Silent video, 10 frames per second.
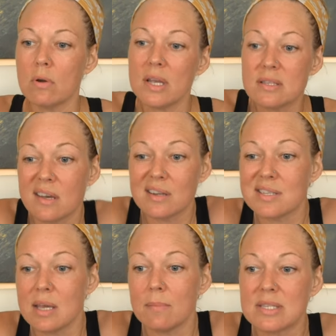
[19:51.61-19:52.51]
it's going to
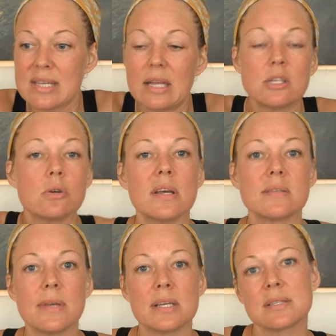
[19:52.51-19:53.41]
seem insane to us
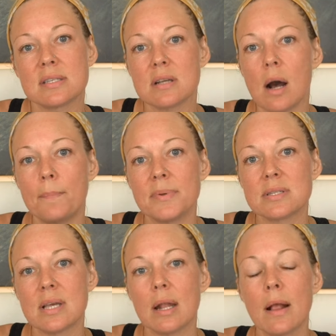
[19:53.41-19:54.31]
because it's
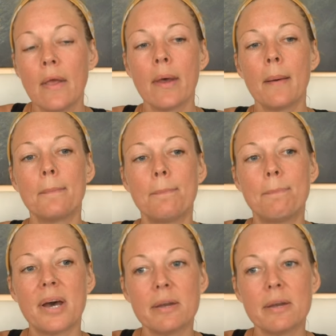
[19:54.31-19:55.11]
opposite. But